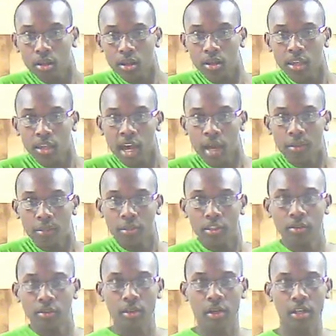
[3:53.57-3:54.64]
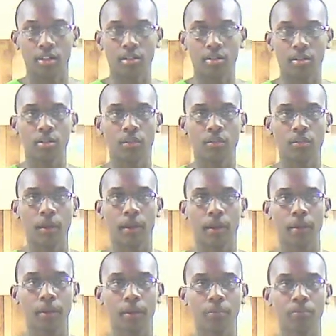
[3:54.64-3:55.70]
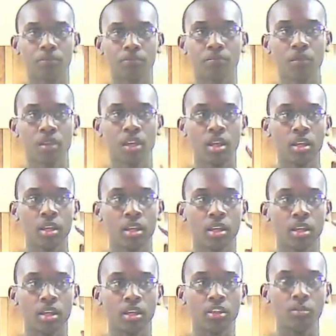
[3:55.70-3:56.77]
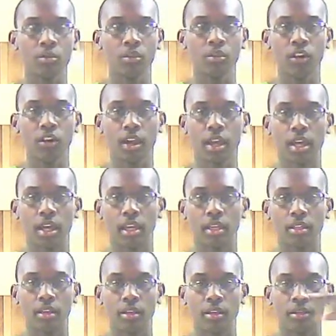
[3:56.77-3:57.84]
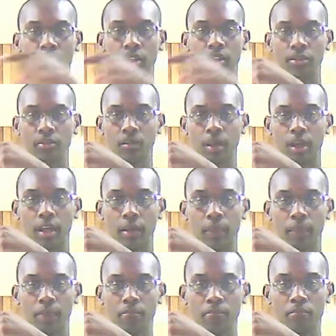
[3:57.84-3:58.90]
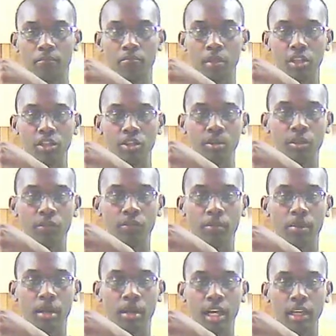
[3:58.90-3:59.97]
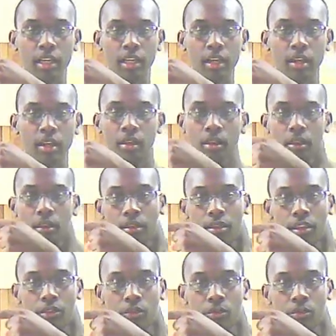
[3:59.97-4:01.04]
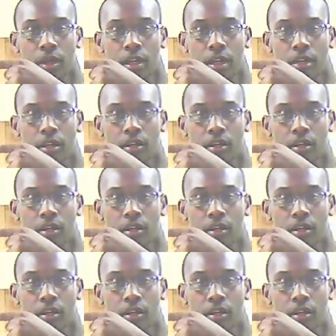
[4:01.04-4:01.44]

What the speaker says: in the opposite direction. So like, you move your head this way, but you move your body this way.